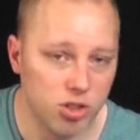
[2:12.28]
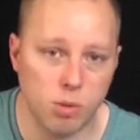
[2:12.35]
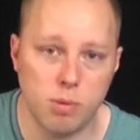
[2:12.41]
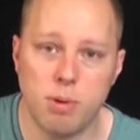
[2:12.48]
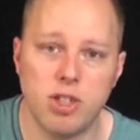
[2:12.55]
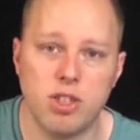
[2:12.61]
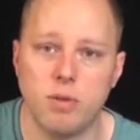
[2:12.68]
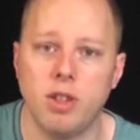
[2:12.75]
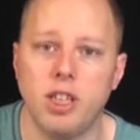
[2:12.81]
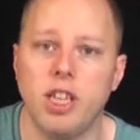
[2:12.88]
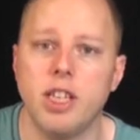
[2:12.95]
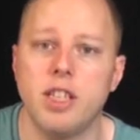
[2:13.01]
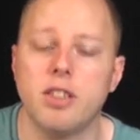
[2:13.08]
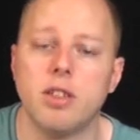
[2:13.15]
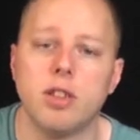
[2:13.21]
So we measure
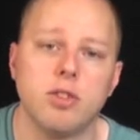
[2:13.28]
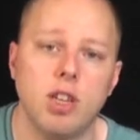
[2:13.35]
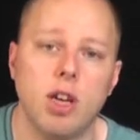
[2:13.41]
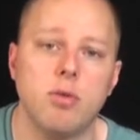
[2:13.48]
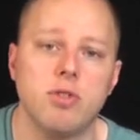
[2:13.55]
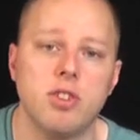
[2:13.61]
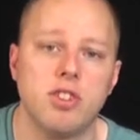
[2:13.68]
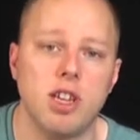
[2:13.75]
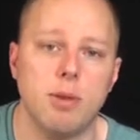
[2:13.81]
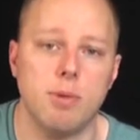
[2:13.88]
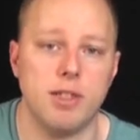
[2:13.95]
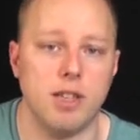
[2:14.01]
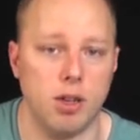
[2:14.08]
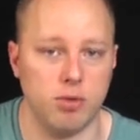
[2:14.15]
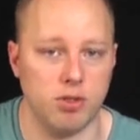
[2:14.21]
everything in tones and
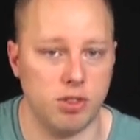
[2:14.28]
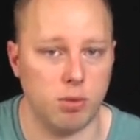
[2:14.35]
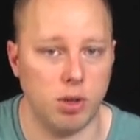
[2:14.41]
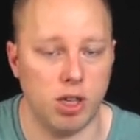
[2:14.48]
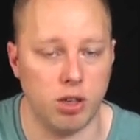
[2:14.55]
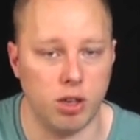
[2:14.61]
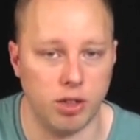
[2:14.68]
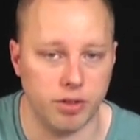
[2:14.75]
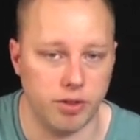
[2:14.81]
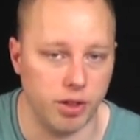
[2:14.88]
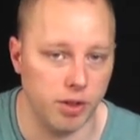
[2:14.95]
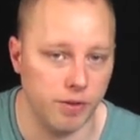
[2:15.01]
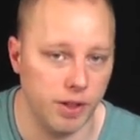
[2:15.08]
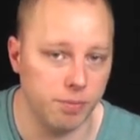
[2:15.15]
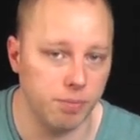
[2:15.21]
semitones, is the way I like to
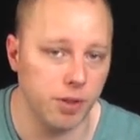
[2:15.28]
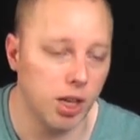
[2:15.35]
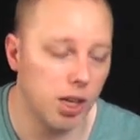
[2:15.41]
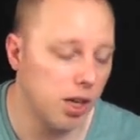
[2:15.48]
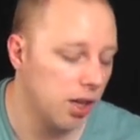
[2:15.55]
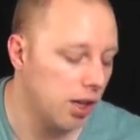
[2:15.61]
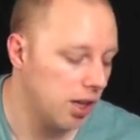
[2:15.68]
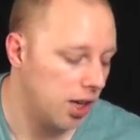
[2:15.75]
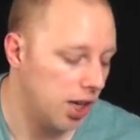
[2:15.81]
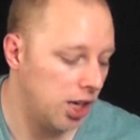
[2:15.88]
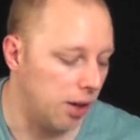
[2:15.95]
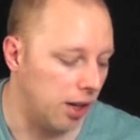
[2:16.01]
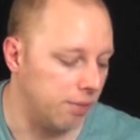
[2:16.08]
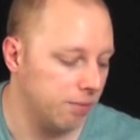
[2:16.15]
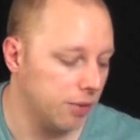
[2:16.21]
think of it.
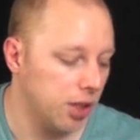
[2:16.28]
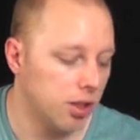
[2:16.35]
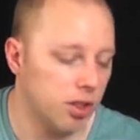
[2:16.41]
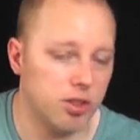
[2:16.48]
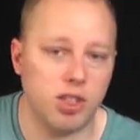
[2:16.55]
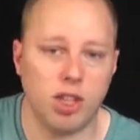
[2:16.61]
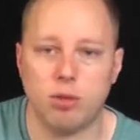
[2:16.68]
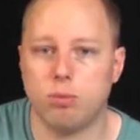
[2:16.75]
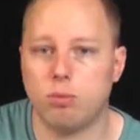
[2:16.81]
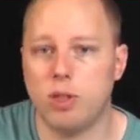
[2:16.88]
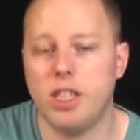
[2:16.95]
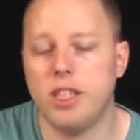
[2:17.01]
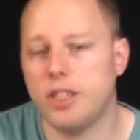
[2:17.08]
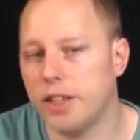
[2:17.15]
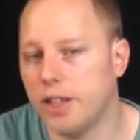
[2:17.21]
Anyway, so
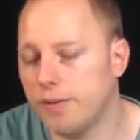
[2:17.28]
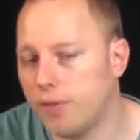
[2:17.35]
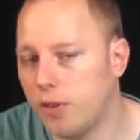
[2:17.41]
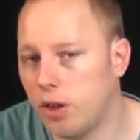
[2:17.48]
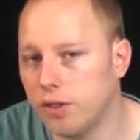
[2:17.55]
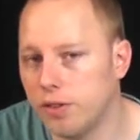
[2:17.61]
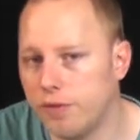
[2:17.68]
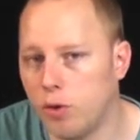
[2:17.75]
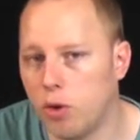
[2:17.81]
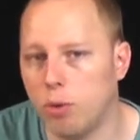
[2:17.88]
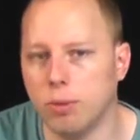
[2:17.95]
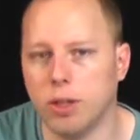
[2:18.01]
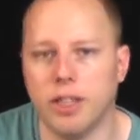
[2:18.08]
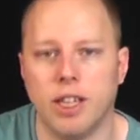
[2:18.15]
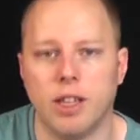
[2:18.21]
we need to then find the
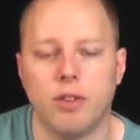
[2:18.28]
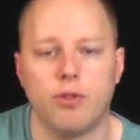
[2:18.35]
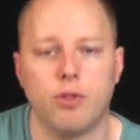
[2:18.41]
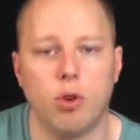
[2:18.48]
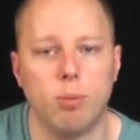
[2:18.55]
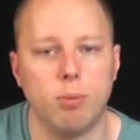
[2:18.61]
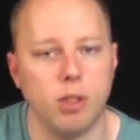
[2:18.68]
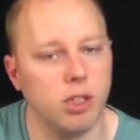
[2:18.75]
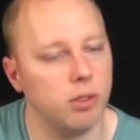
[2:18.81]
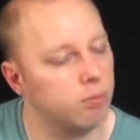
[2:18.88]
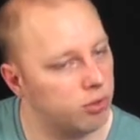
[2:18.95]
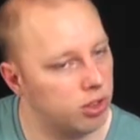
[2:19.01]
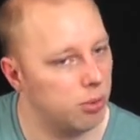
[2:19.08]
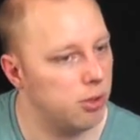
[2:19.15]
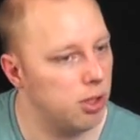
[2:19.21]
formula. Now the
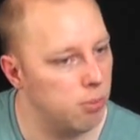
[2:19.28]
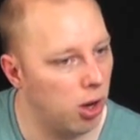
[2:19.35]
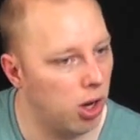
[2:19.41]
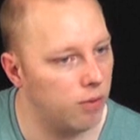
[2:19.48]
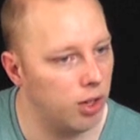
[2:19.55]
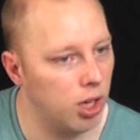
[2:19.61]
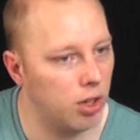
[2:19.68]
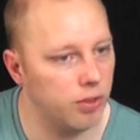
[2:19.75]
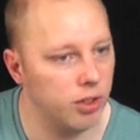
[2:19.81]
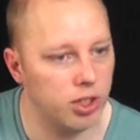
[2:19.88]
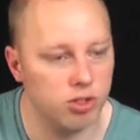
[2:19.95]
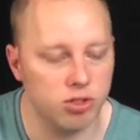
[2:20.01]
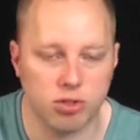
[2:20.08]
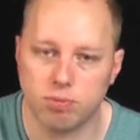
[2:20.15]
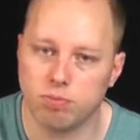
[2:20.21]
formula, some of you might have learnt
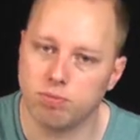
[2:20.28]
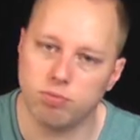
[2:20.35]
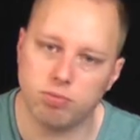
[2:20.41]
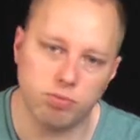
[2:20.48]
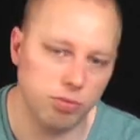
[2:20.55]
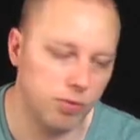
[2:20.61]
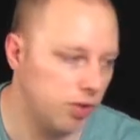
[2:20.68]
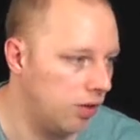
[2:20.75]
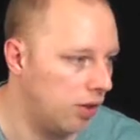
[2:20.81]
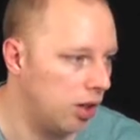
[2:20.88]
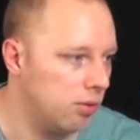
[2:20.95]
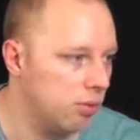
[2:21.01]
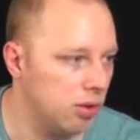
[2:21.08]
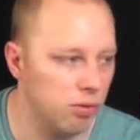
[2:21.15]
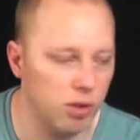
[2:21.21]
this, if you've
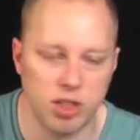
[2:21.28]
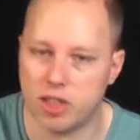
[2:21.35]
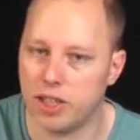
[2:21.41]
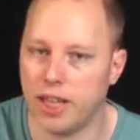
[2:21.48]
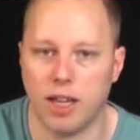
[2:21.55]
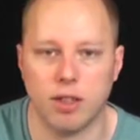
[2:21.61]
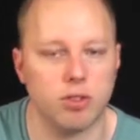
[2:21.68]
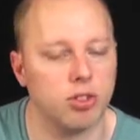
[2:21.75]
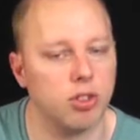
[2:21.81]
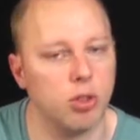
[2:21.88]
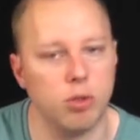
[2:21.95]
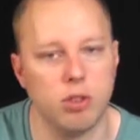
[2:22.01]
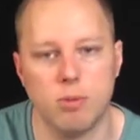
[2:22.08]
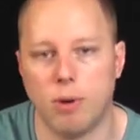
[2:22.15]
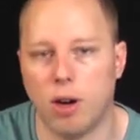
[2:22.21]
only been recently out of
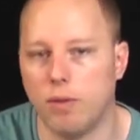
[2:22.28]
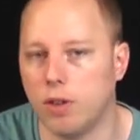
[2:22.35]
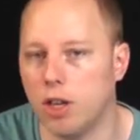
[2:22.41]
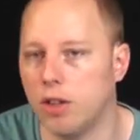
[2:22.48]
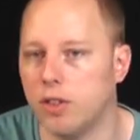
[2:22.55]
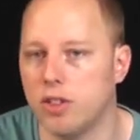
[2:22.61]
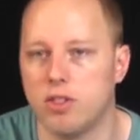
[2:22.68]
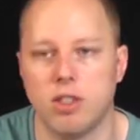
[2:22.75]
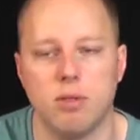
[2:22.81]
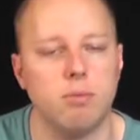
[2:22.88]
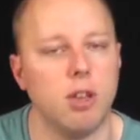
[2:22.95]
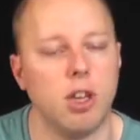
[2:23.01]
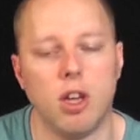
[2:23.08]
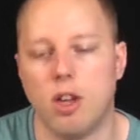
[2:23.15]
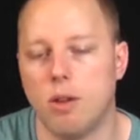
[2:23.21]
school, you might have learnt this
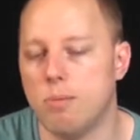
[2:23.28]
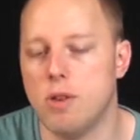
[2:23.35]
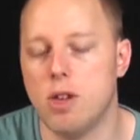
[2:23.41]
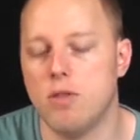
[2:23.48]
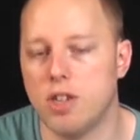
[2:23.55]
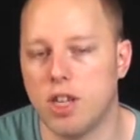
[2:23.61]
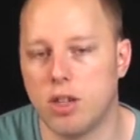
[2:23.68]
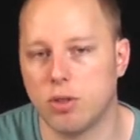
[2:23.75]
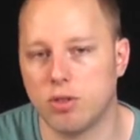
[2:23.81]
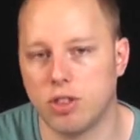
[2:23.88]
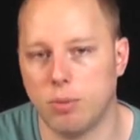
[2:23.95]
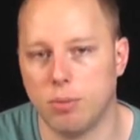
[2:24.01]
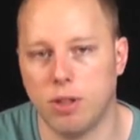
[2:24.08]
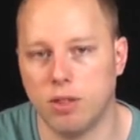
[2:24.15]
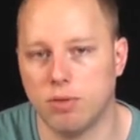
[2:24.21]
in music or
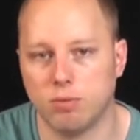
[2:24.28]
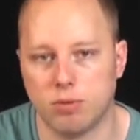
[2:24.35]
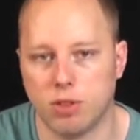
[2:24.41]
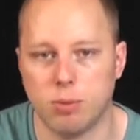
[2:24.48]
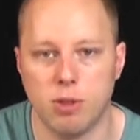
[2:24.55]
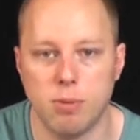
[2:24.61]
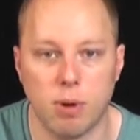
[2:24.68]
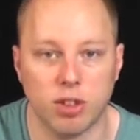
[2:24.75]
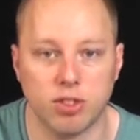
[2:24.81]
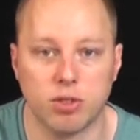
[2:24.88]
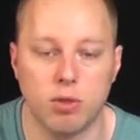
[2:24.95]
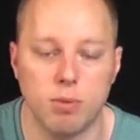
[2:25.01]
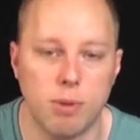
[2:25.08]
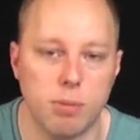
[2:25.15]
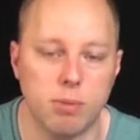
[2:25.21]
something. Some of you might
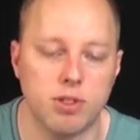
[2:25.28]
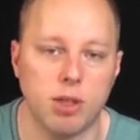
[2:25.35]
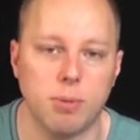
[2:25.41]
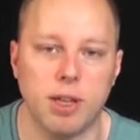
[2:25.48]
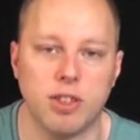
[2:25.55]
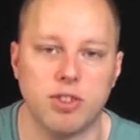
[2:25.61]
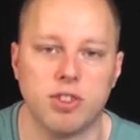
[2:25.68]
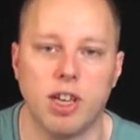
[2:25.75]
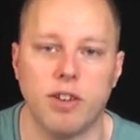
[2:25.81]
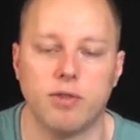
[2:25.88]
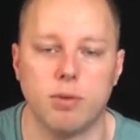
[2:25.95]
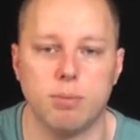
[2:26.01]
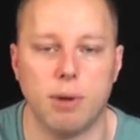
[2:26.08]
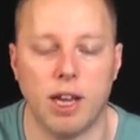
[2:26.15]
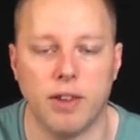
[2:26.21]
still remember some of that
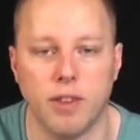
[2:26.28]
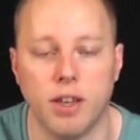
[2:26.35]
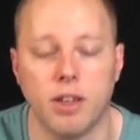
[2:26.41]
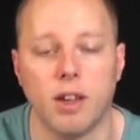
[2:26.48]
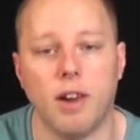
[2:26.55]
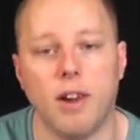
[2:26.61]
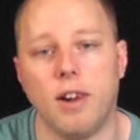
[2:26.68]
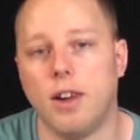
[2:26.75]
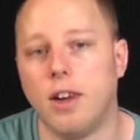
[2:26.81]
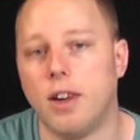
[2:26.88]
stuff from back then.